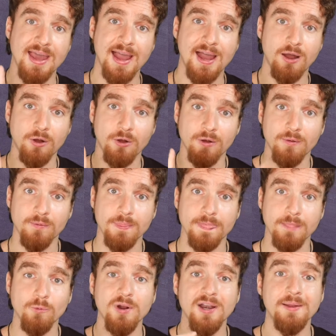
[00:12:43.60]
Now,
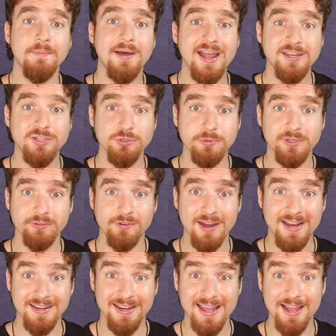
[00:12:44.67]
what am I doing
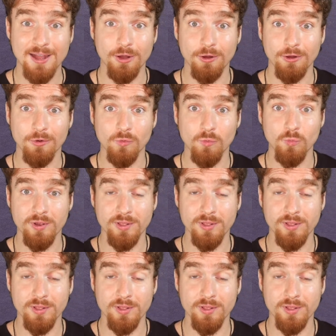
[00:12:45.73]
right now?